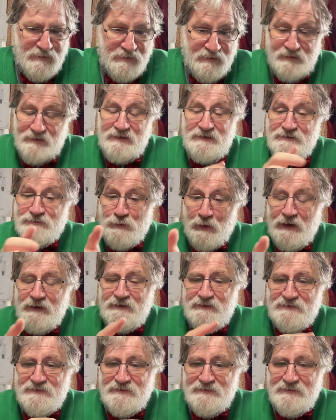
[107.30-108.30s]
He's
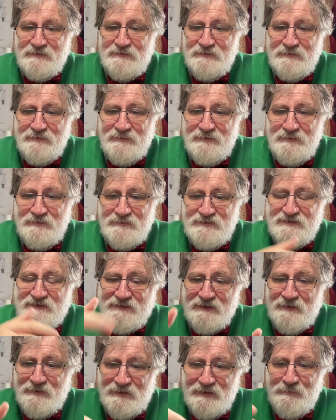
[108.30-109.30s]
right.
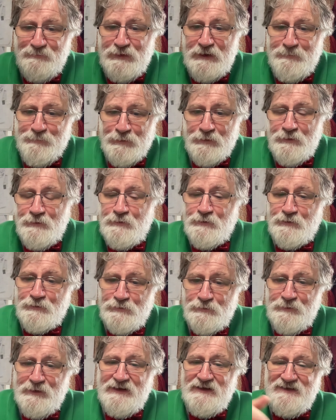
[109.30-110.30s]
Deterring people who are
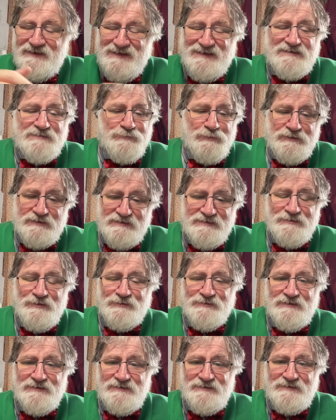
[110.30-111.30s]
already desperate is
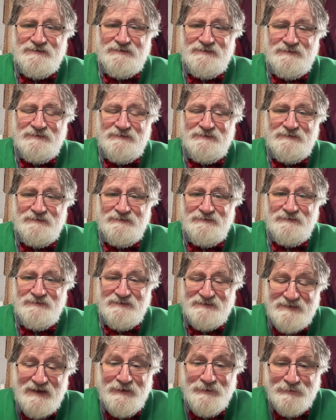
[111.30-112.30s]
not a
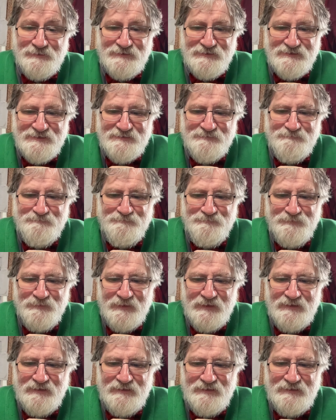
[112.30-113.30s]
deterrence.
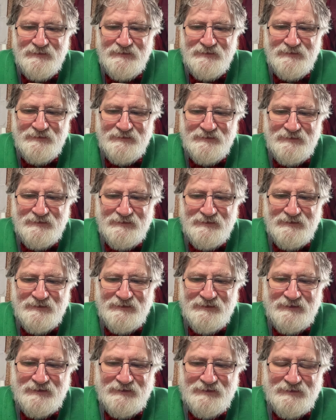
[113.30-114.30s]

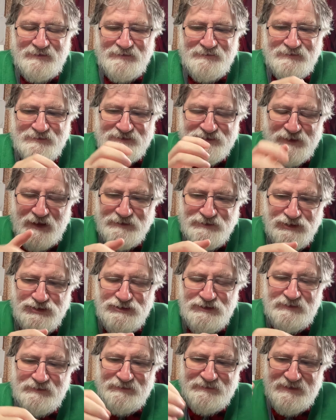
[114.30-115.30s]
The
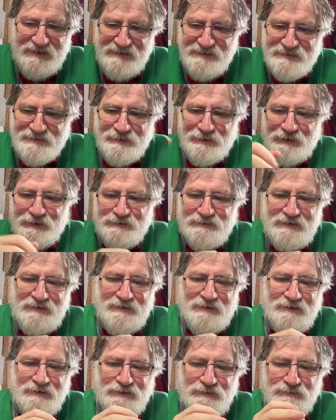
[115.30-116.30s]
strategy that he's got, he
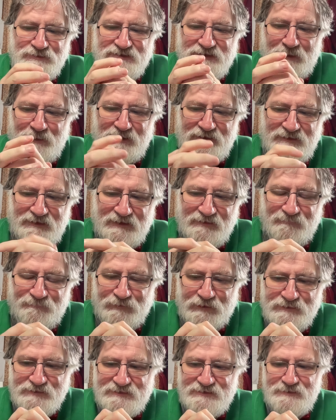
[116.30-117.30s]
argues, directly
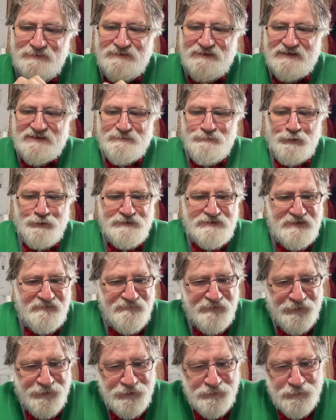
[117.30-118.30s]
confronts those exploiting
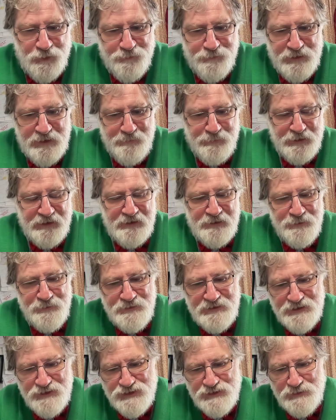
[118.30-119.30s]
vulnerable people,
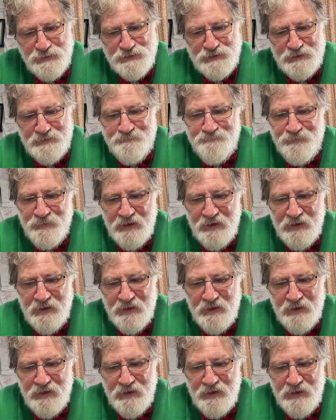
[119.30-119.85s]
including children,